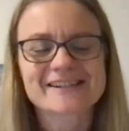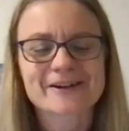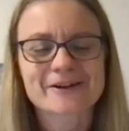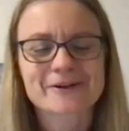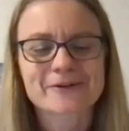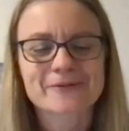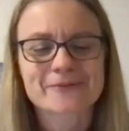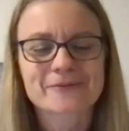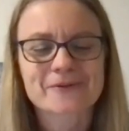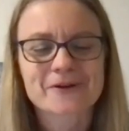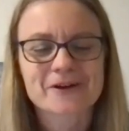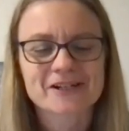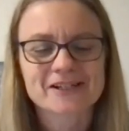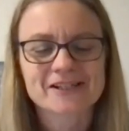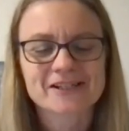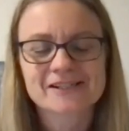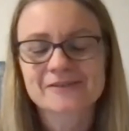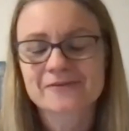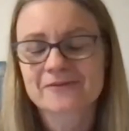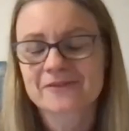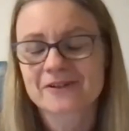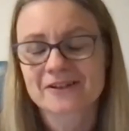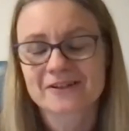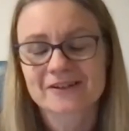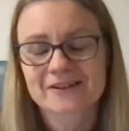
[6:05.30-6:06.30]
I
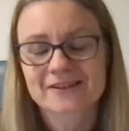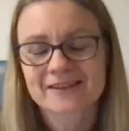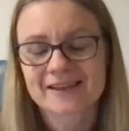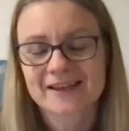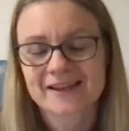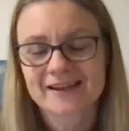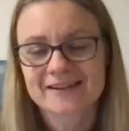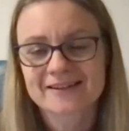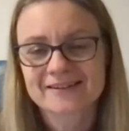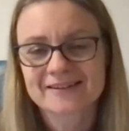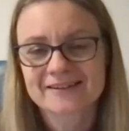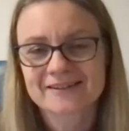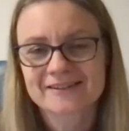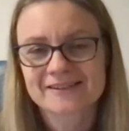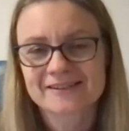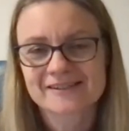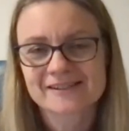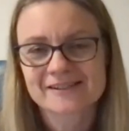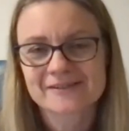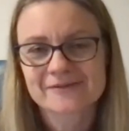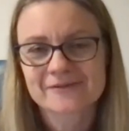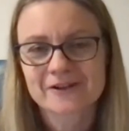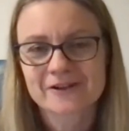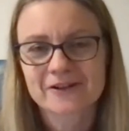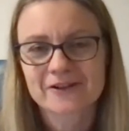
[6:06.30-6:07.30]
just followed that. I
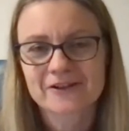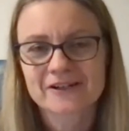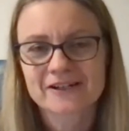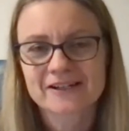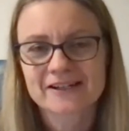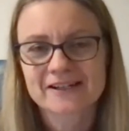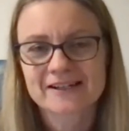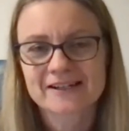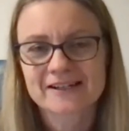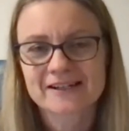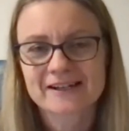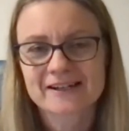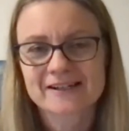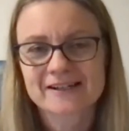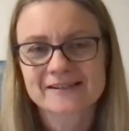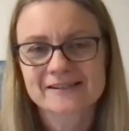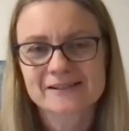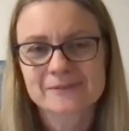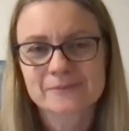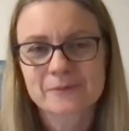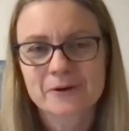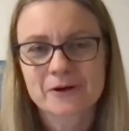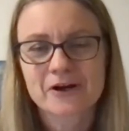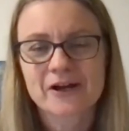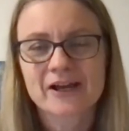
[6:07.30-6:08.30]
just followed it,
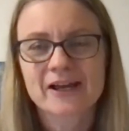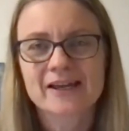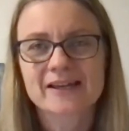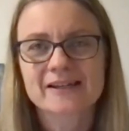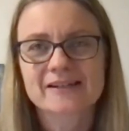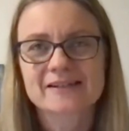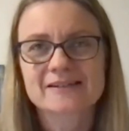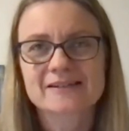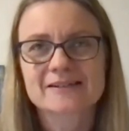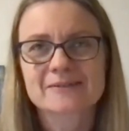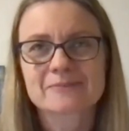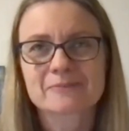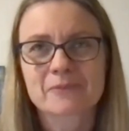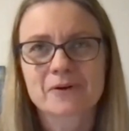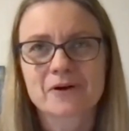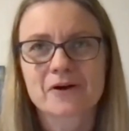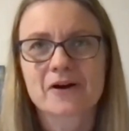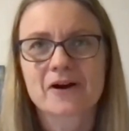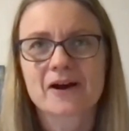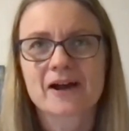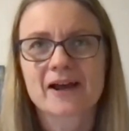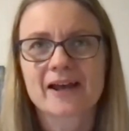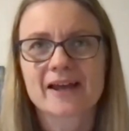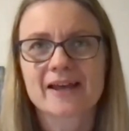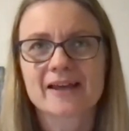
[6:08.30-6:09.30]
inspired
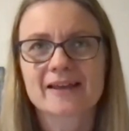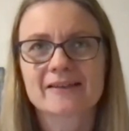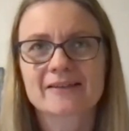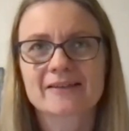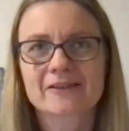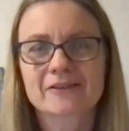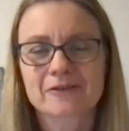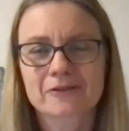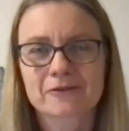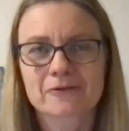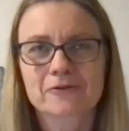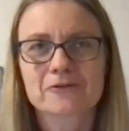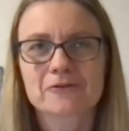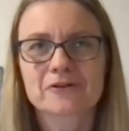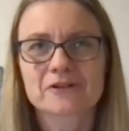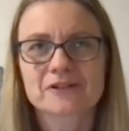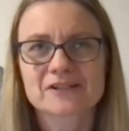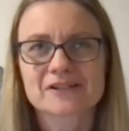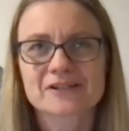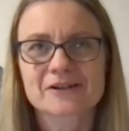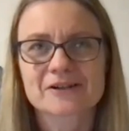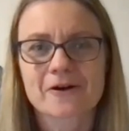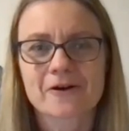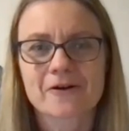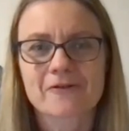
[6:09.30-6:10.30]
by the
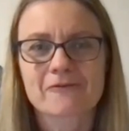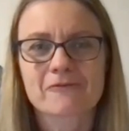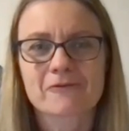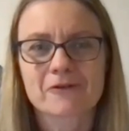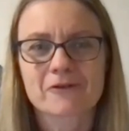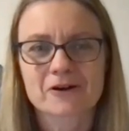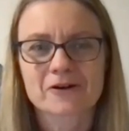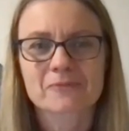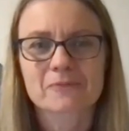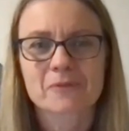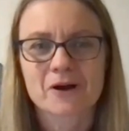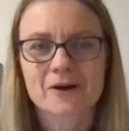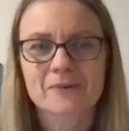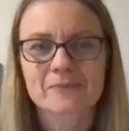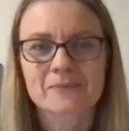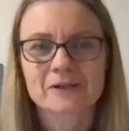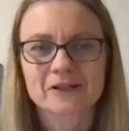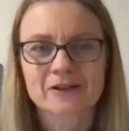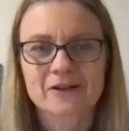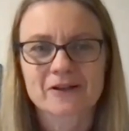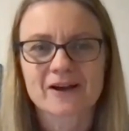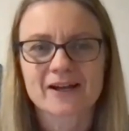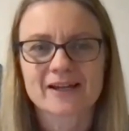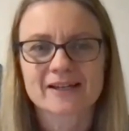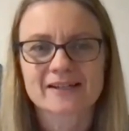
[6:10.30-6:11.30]
thought of what it might be
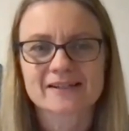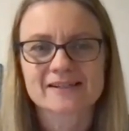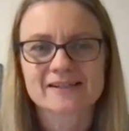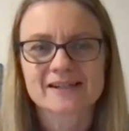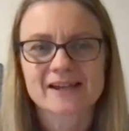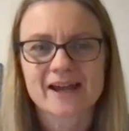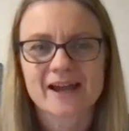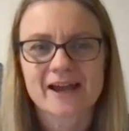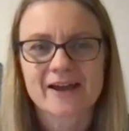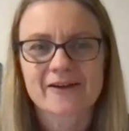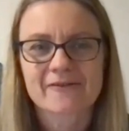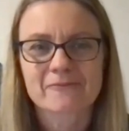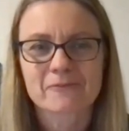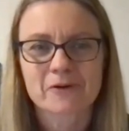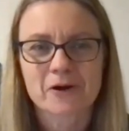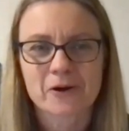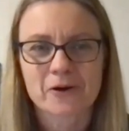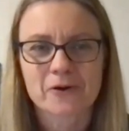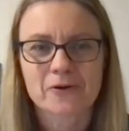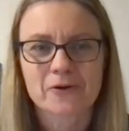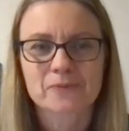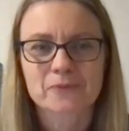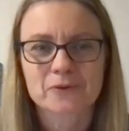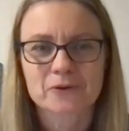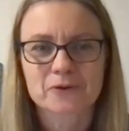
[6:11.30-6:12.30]
like to have
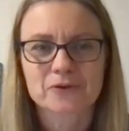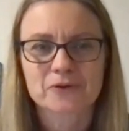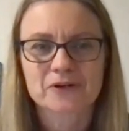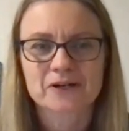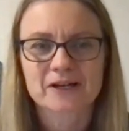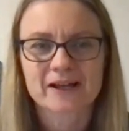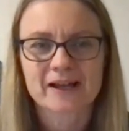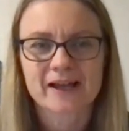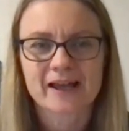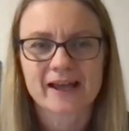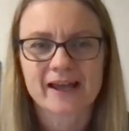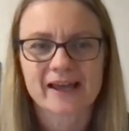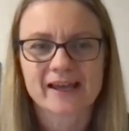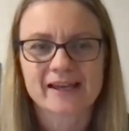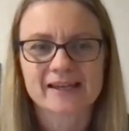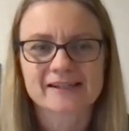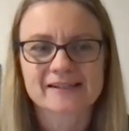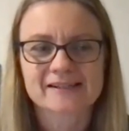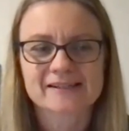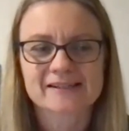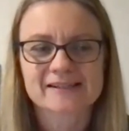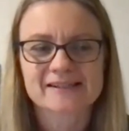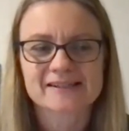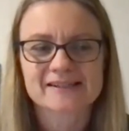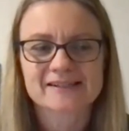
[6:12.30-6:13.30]
my own book,
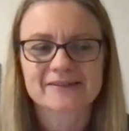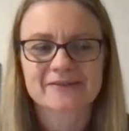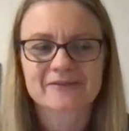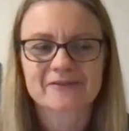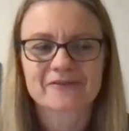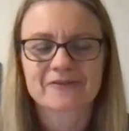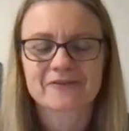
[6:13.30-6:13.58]
and